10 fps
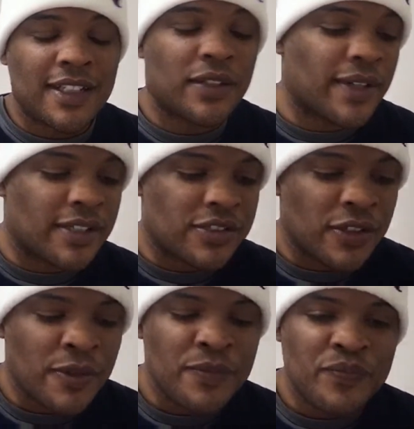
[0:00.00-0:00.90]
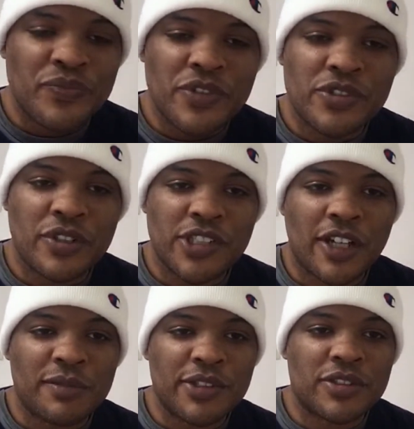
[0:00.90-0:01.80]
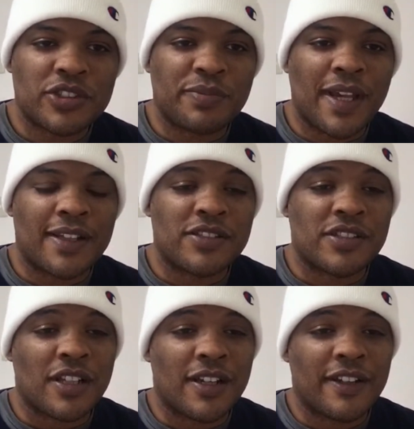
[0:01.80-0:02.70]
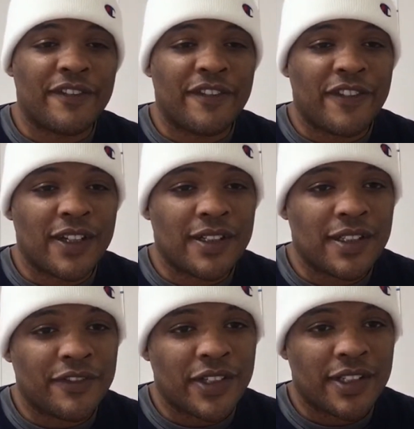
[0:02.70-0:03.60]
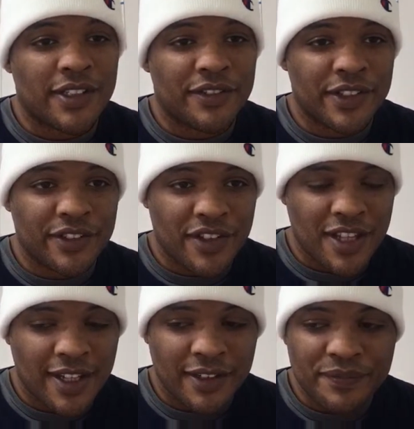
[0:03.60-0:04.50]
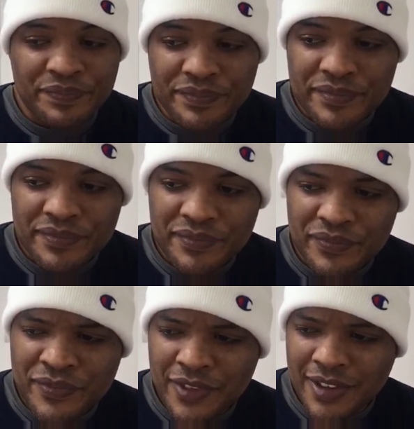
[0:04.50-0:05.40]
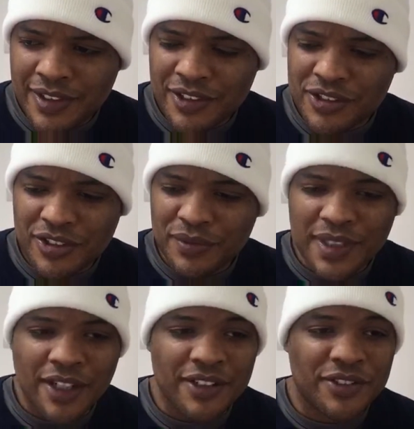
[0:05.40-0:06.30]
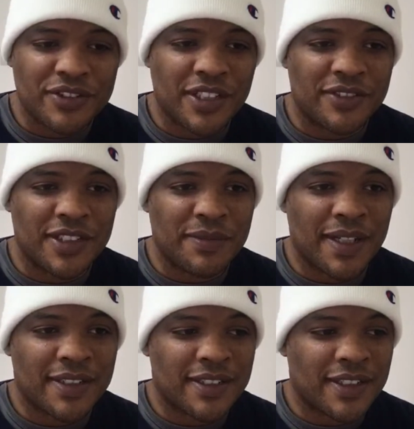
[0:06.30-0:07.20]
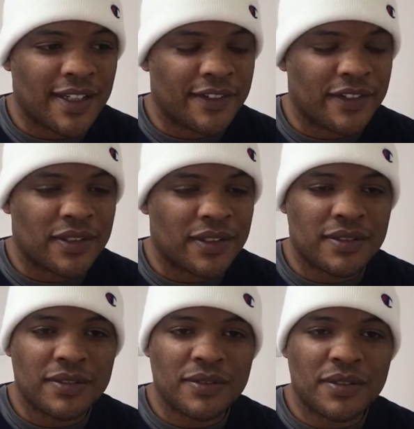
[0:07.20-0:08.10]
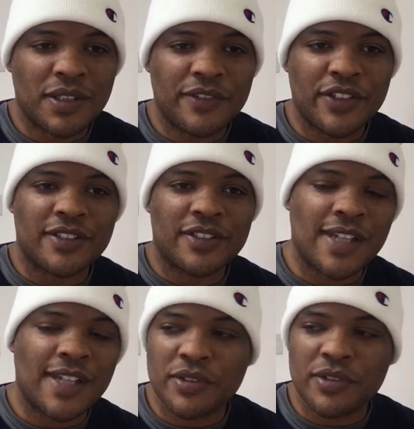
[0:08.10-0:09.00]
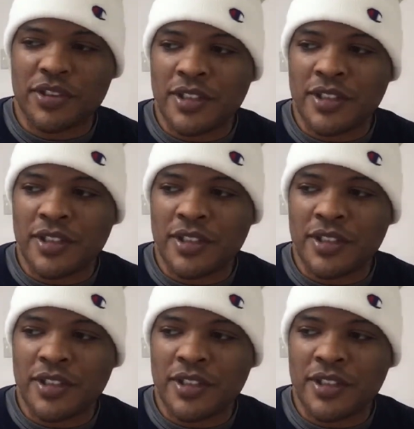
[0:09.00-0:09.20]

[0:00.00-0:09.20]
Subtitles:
Anyways, so child abuse in Japan is a very, very real thing. There's so many articles I read about it. Like, let me give you an example.